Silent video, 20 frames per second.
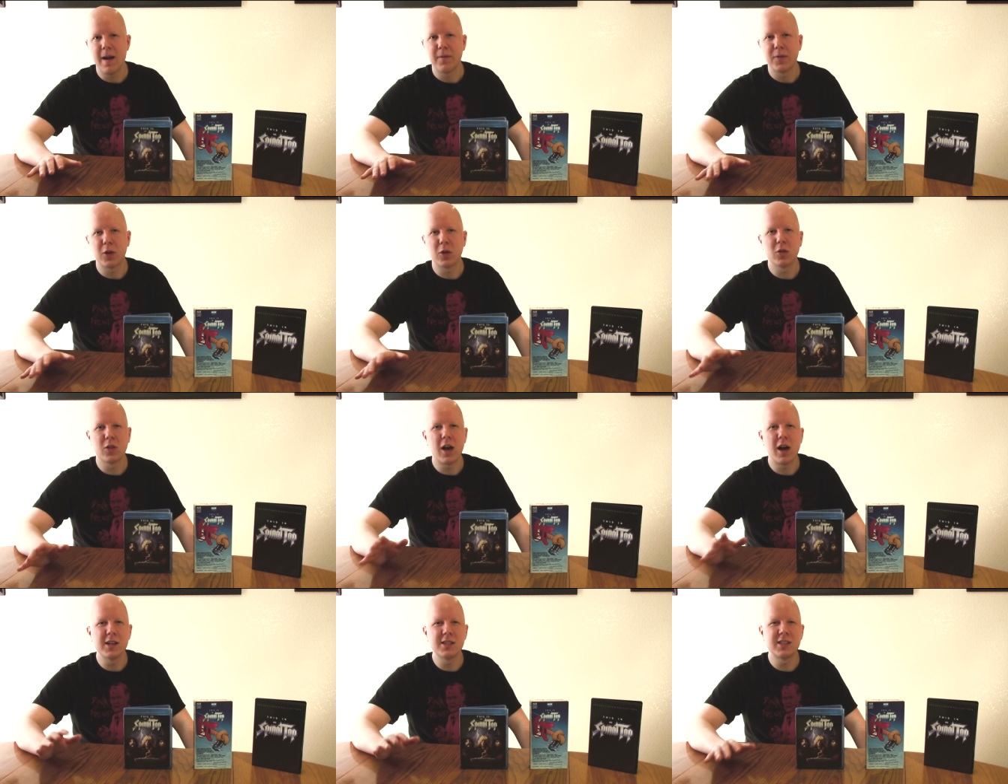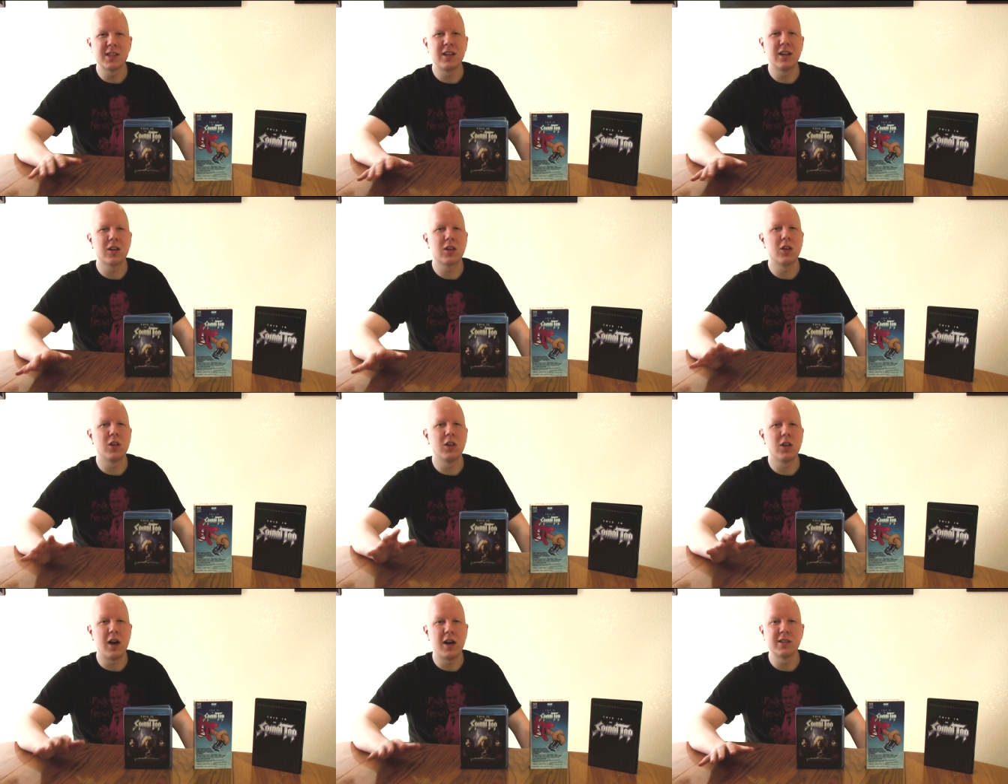they're lost in a
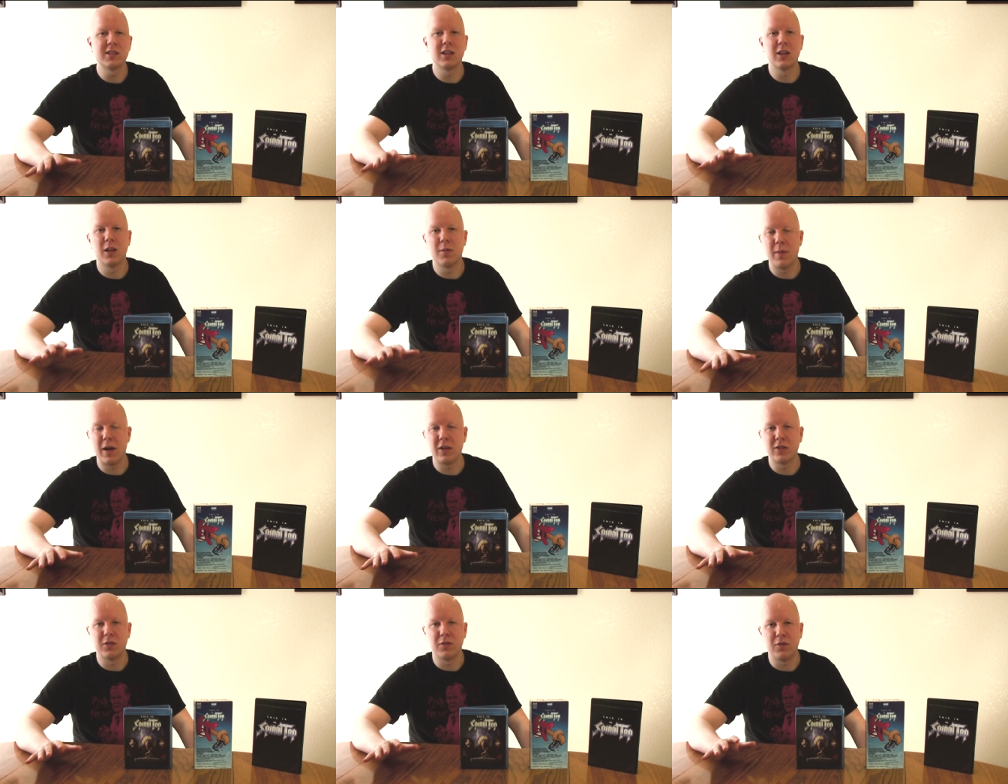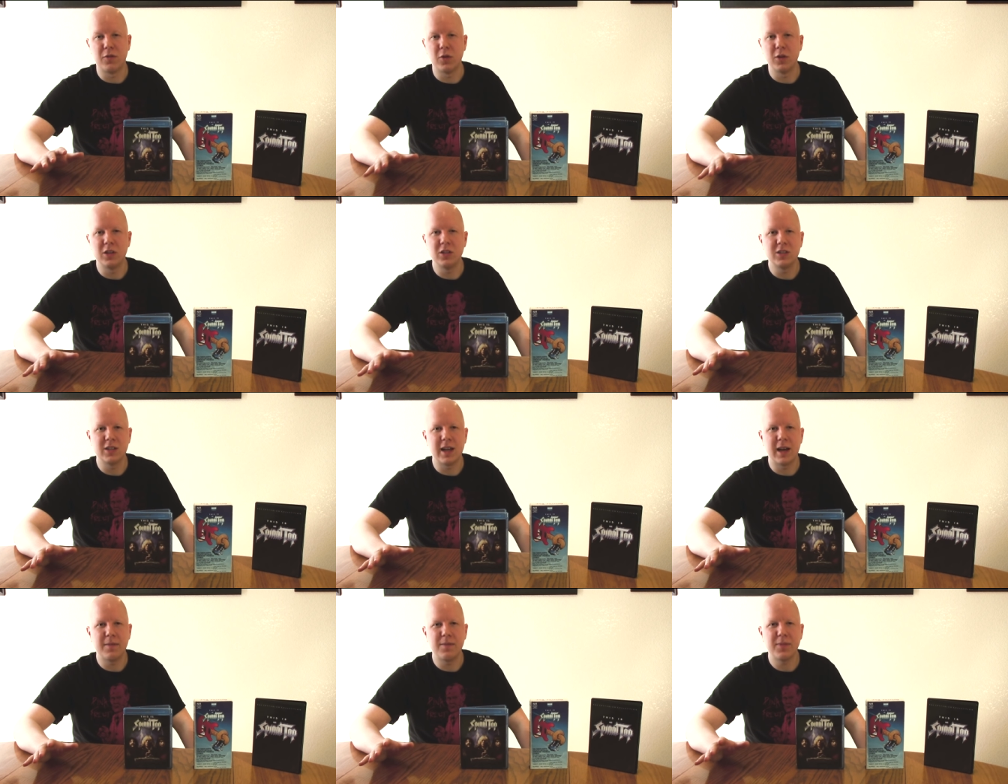colossal amount of footage
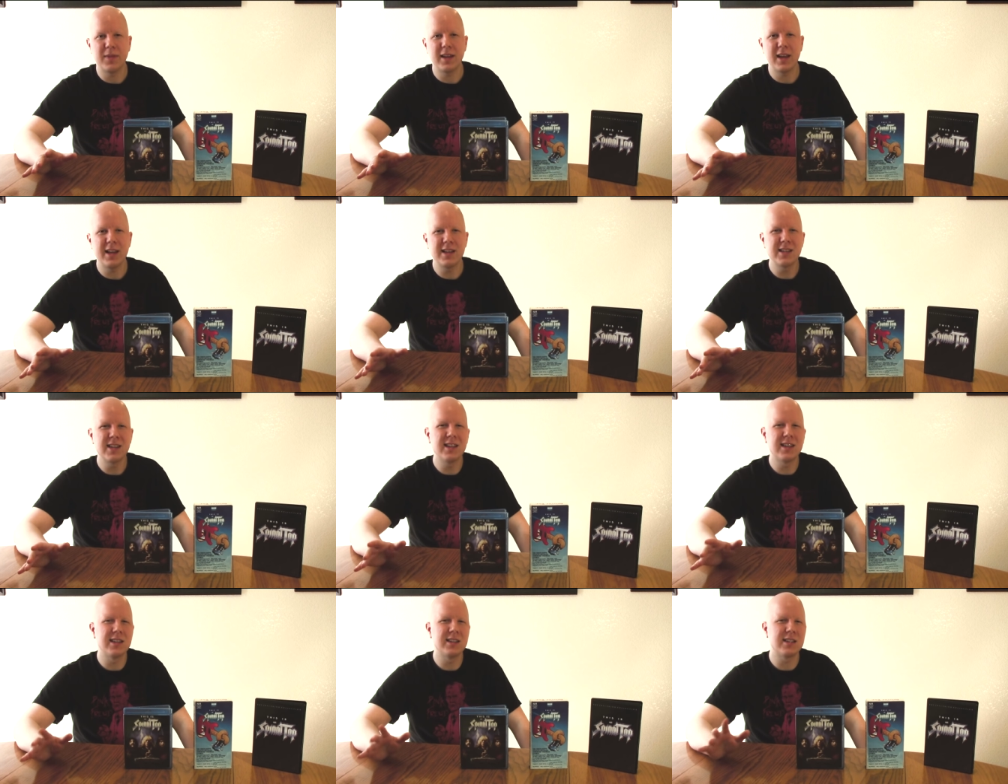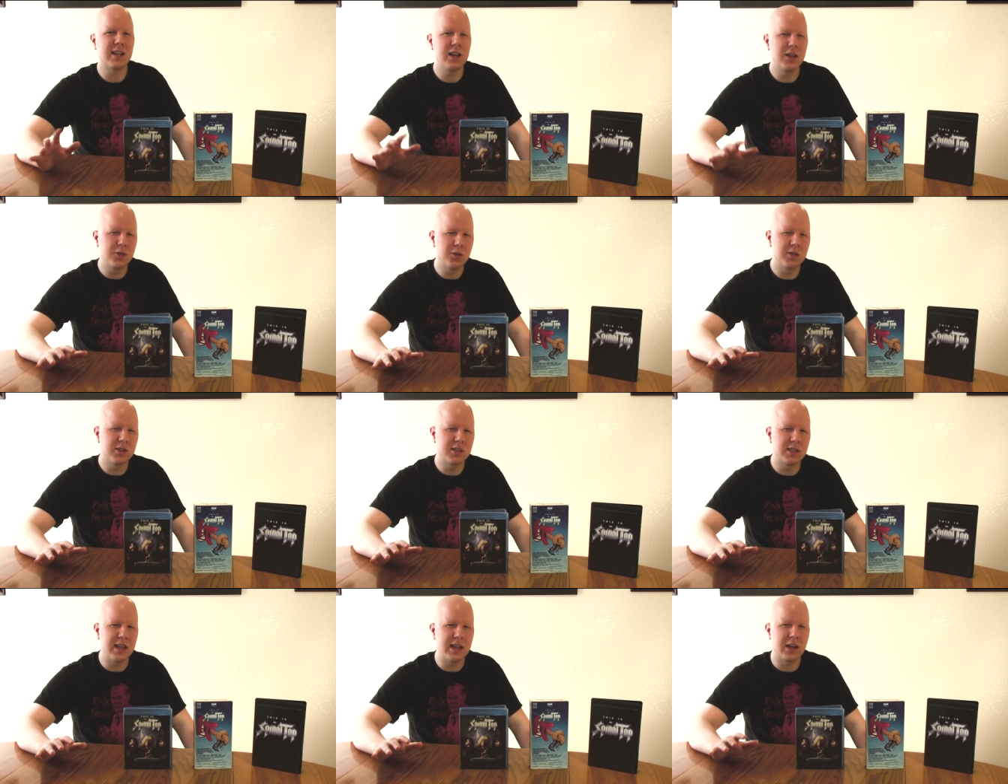that isn't as
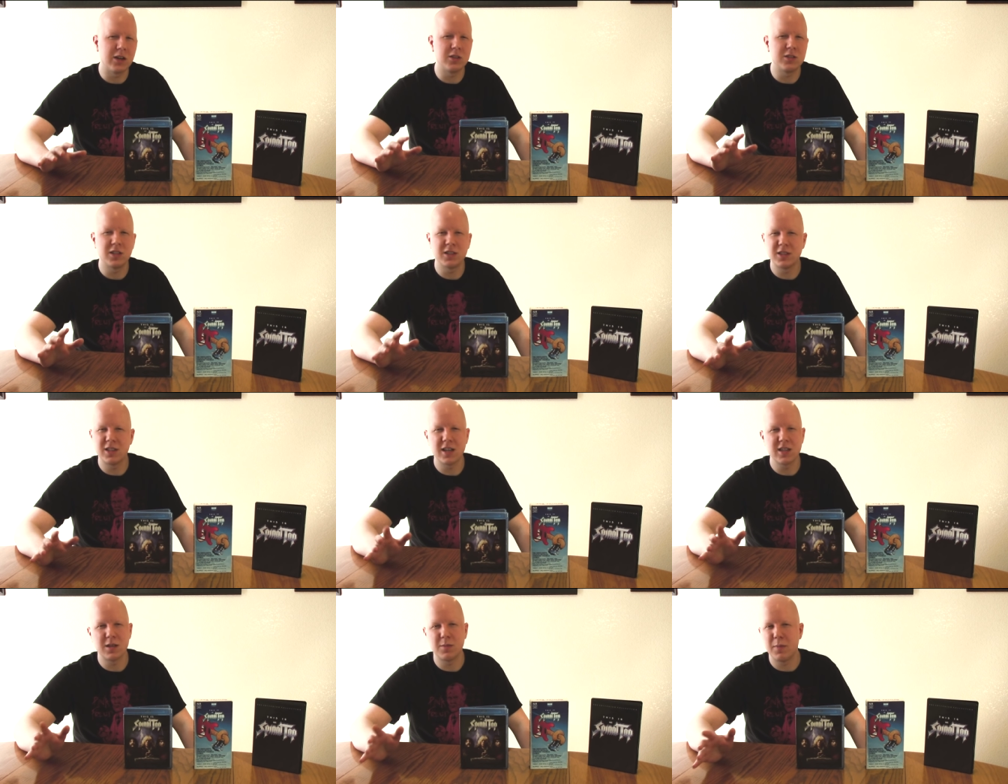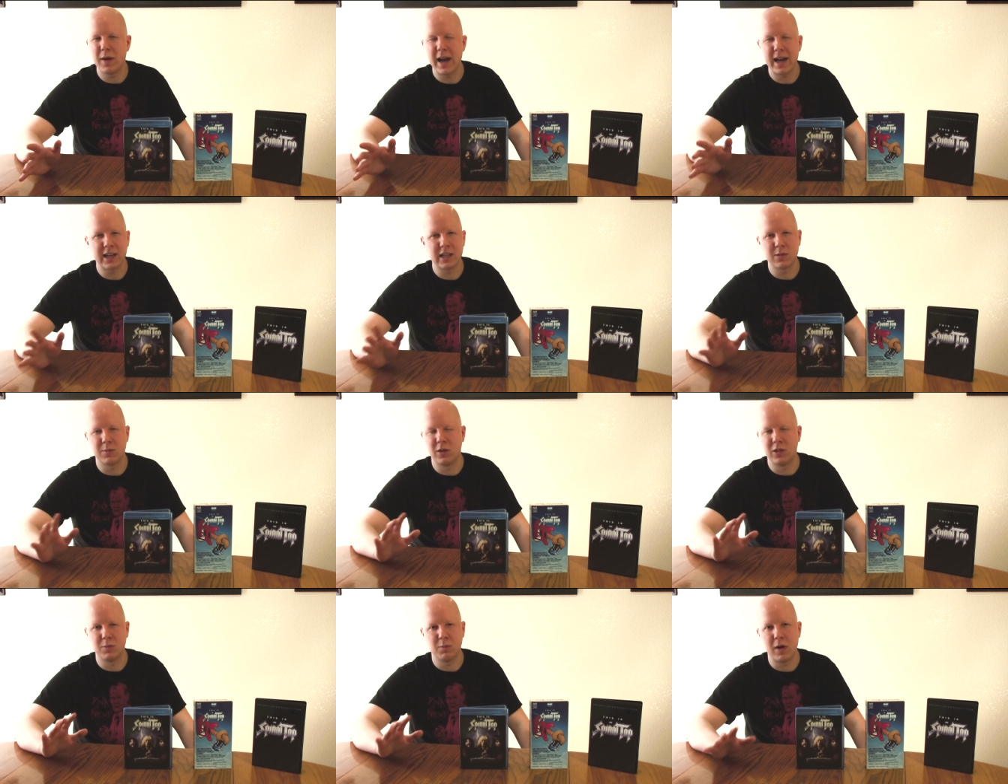interesting or just doesn't pack
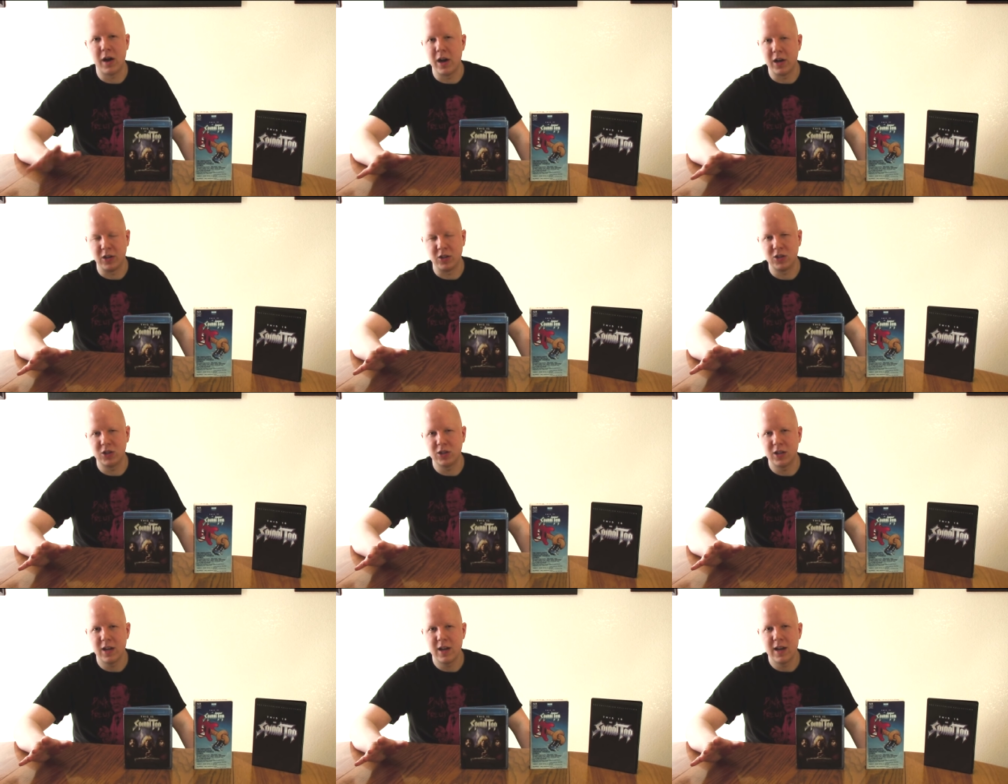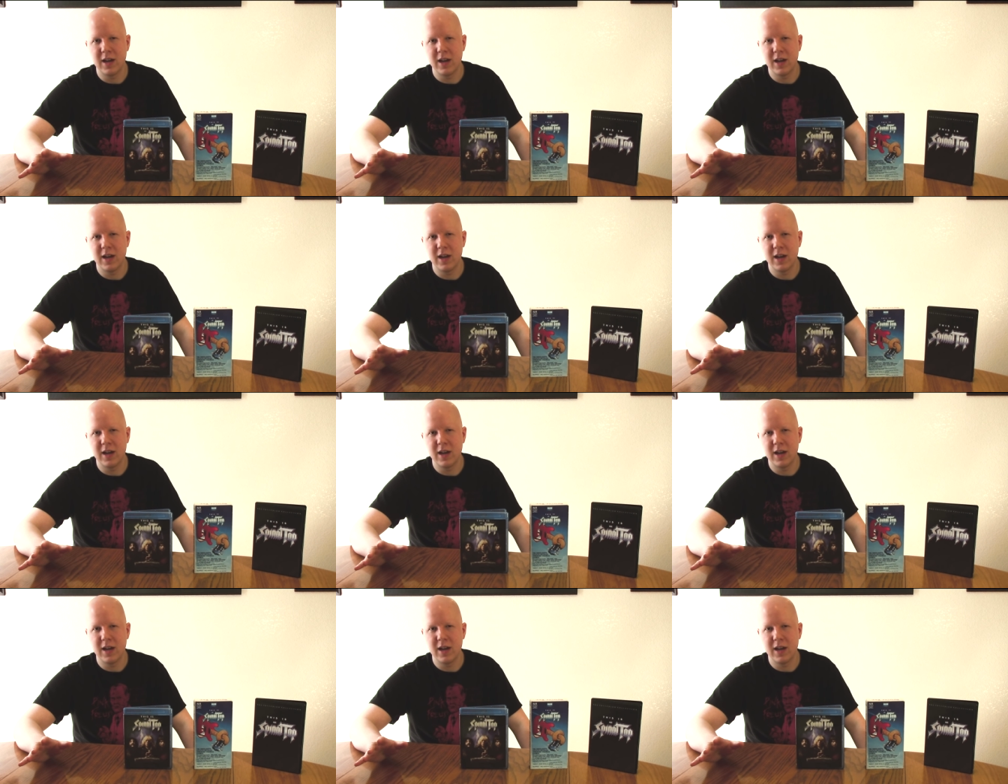as much punch.